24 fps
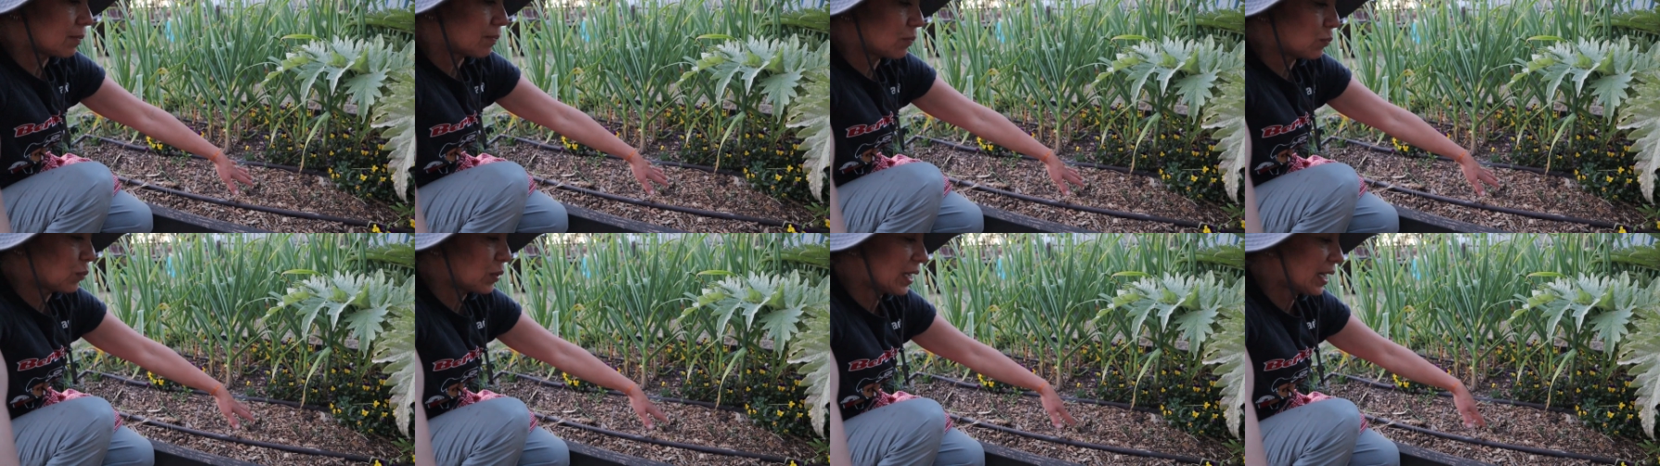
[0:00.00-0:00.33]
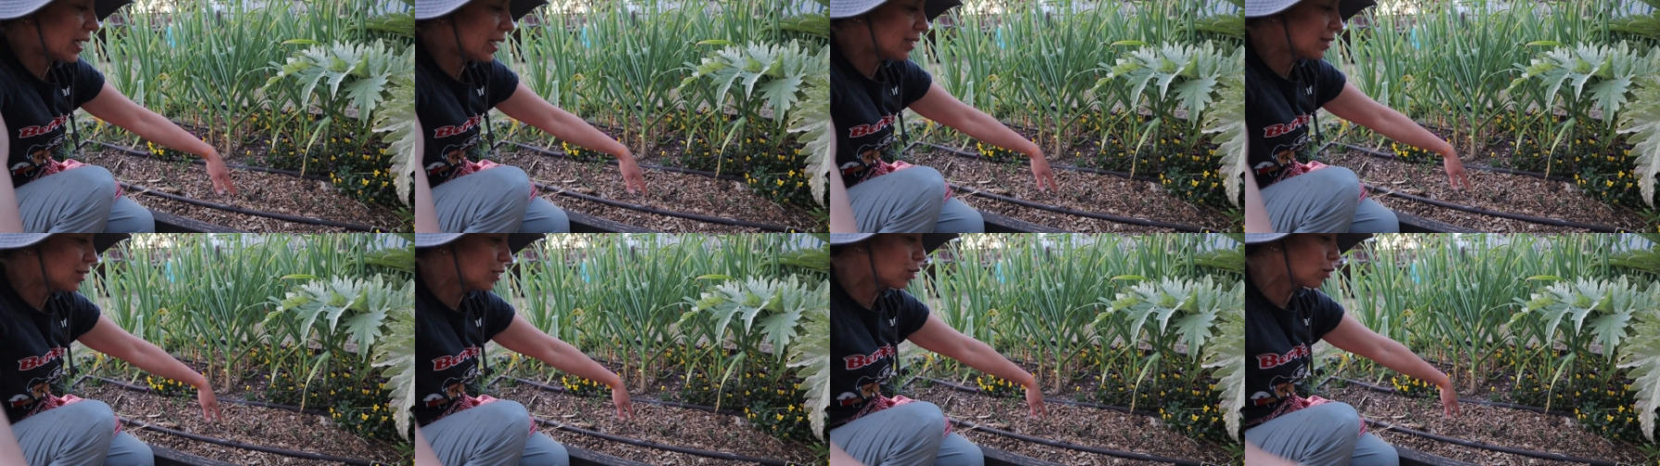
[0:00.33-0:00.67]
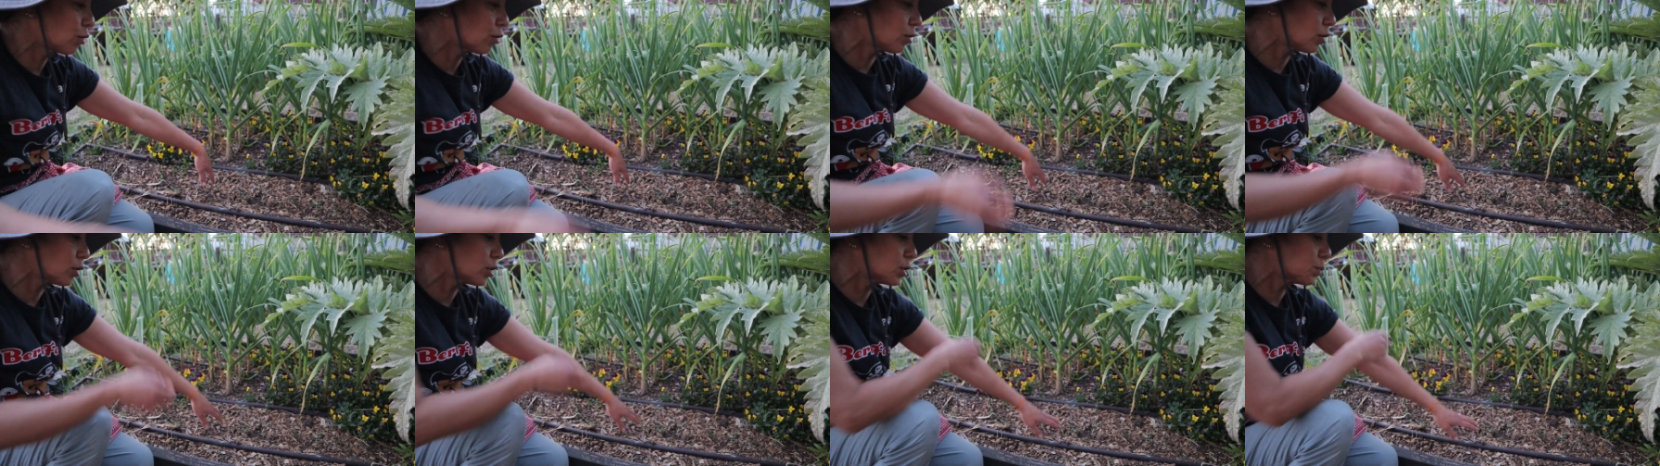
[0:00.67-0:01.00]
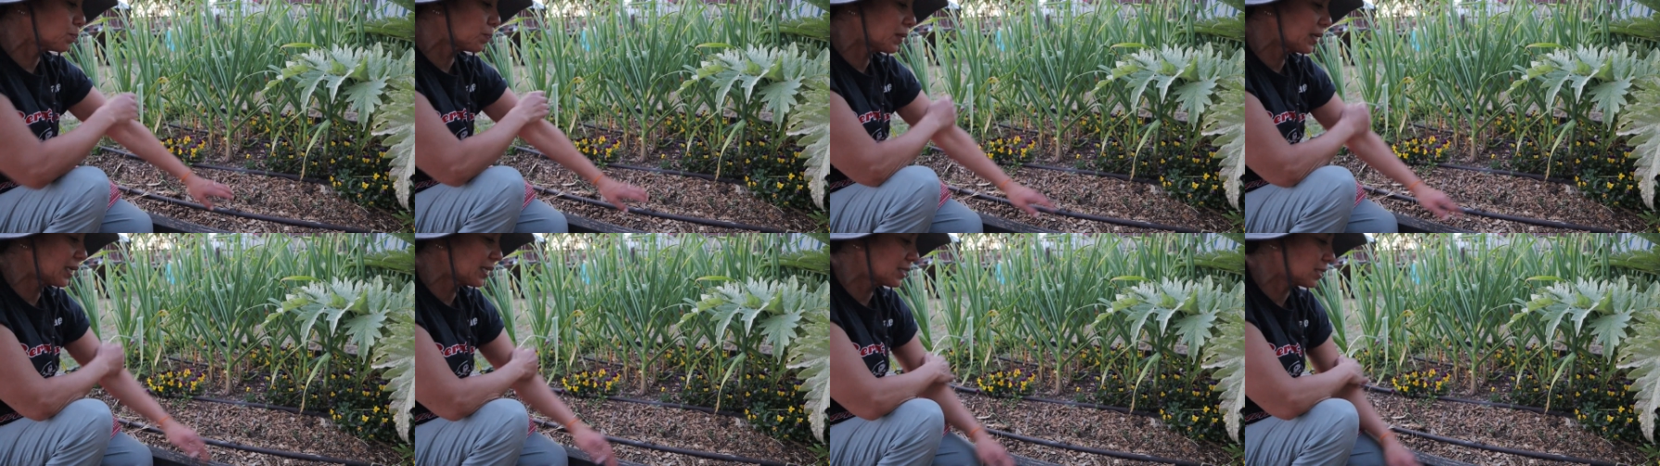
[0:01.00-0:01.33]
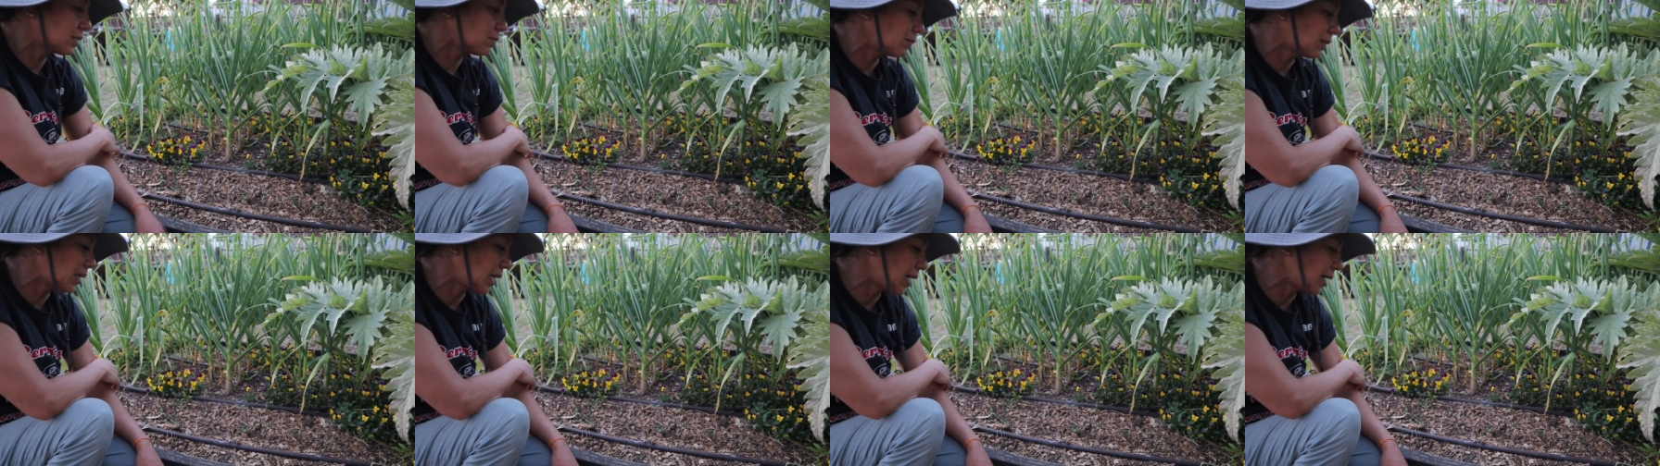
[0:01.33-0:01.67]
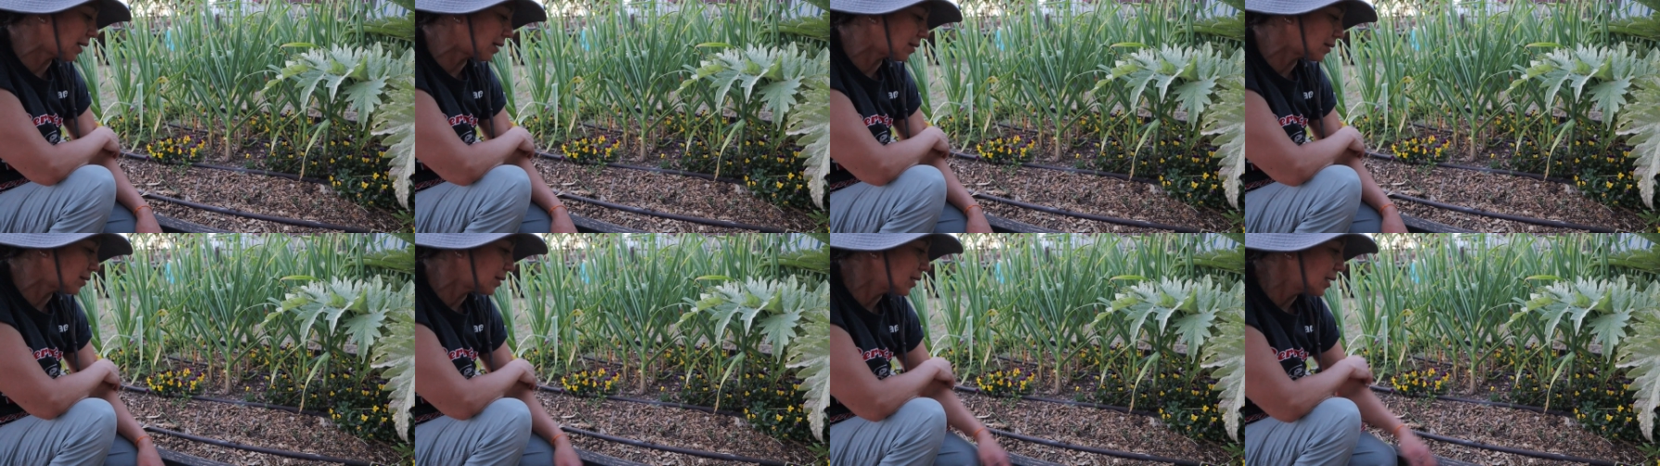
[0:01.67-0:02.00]
we had the girls plant some
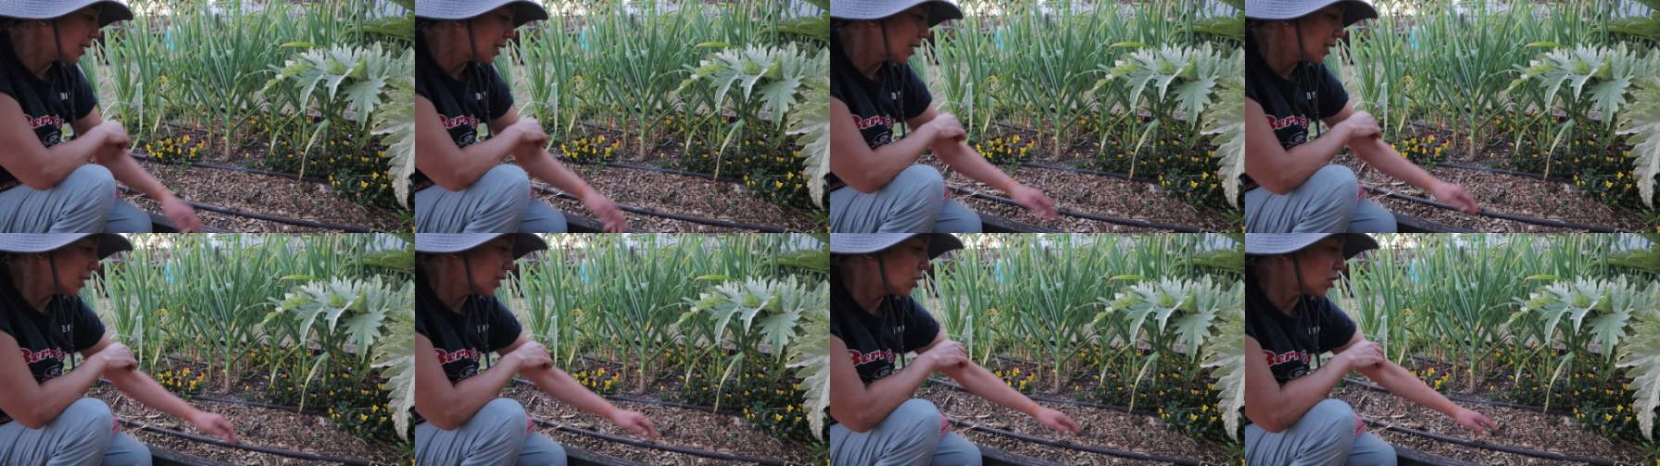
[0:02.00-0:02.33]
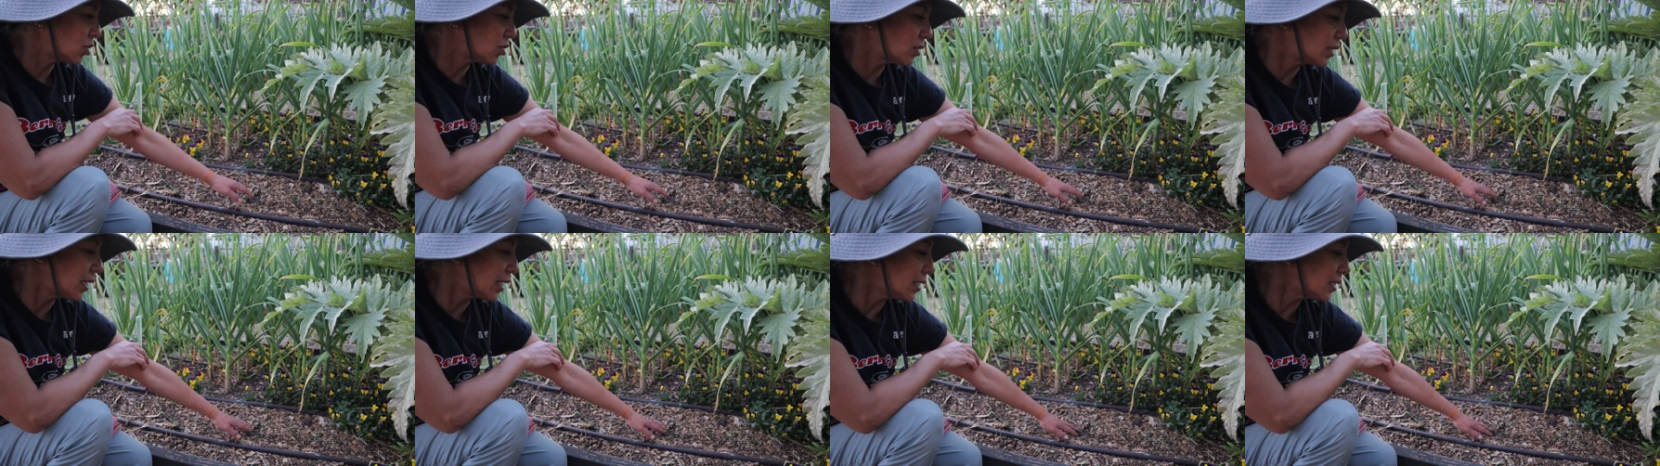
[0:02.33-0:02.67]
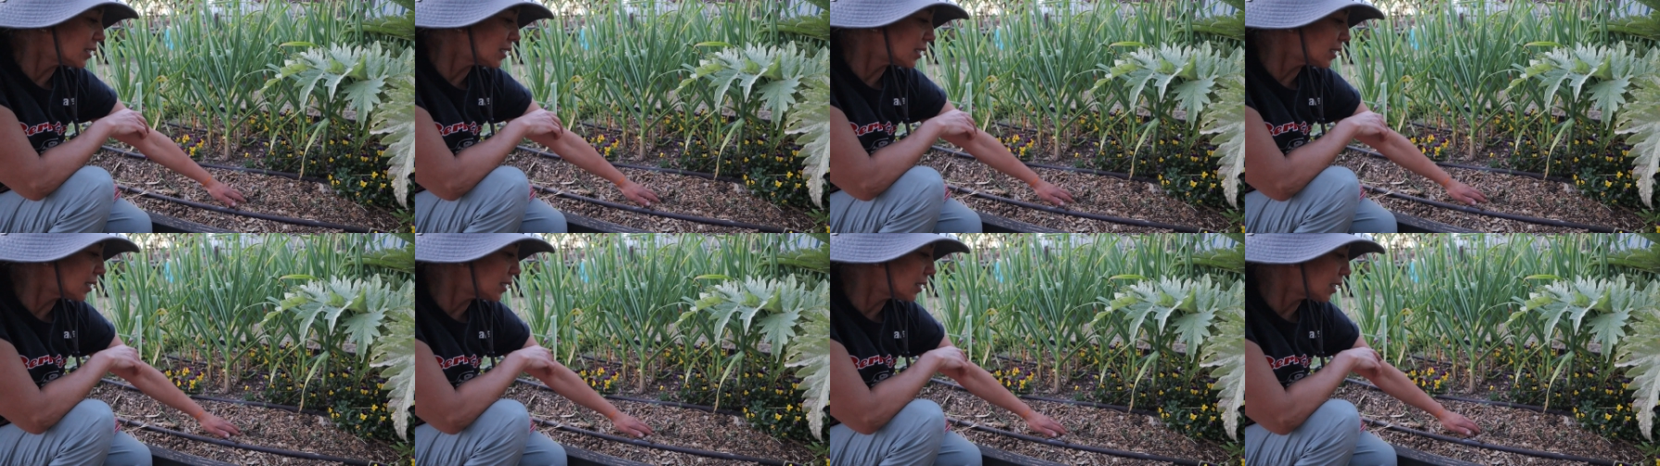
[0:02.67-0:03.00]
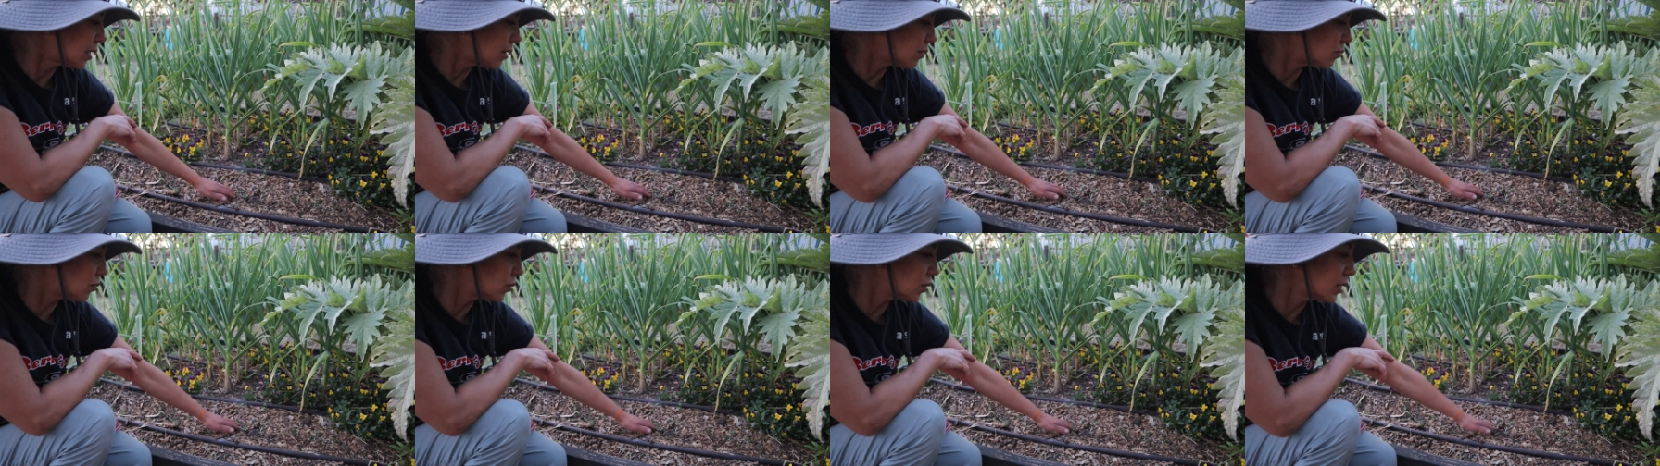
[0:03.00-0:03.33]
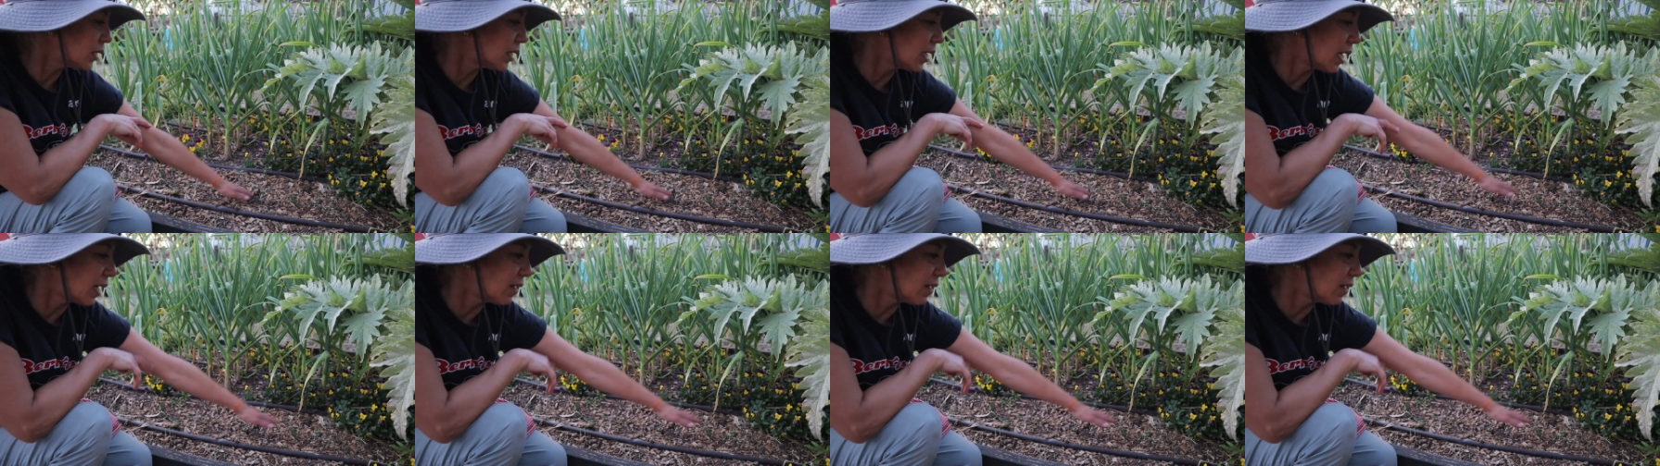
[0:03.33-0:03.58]
kale. So they did a really